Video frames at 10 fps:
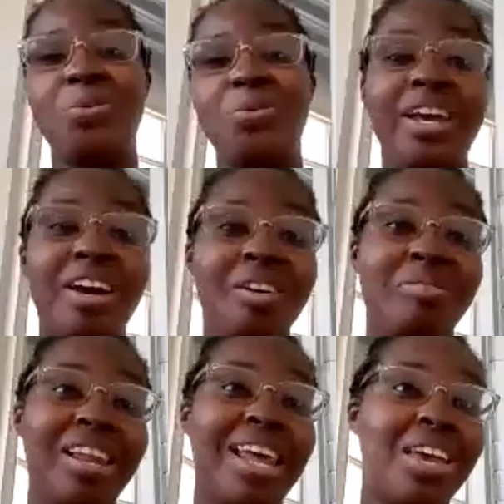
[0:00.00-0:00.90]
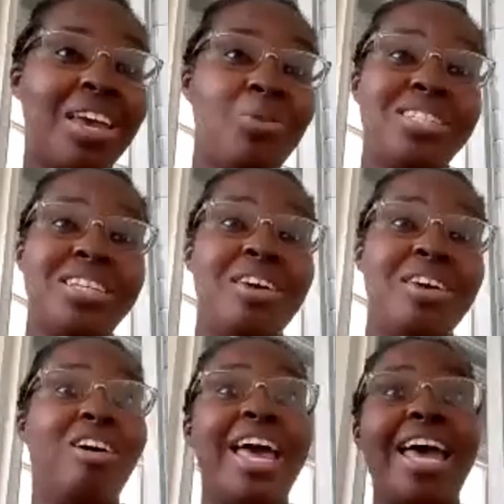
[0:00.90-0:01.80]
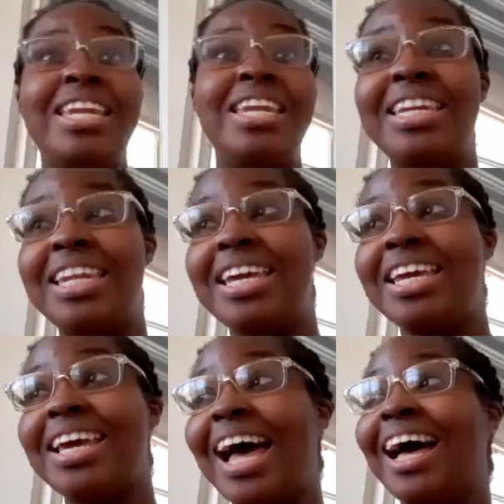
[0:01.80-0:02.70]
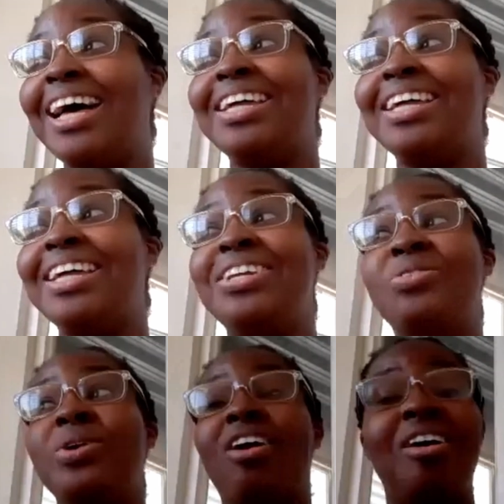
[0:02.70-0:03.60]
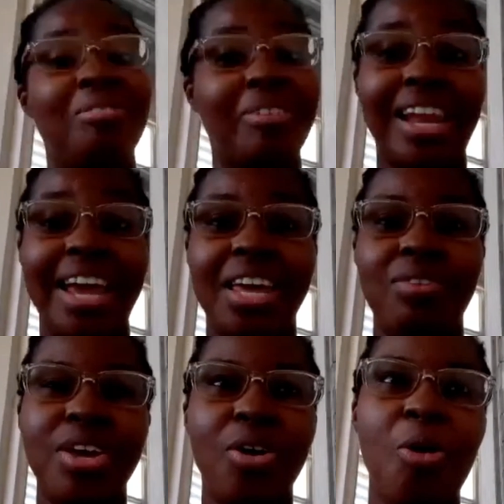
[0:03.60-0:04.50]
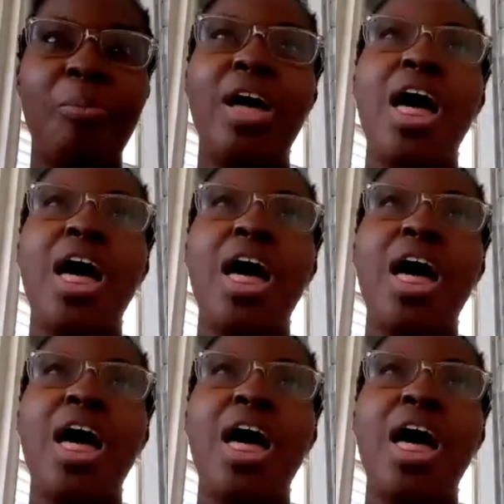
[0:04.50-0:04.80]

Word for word: The school year felt like it was never ending and we all felt like giving up.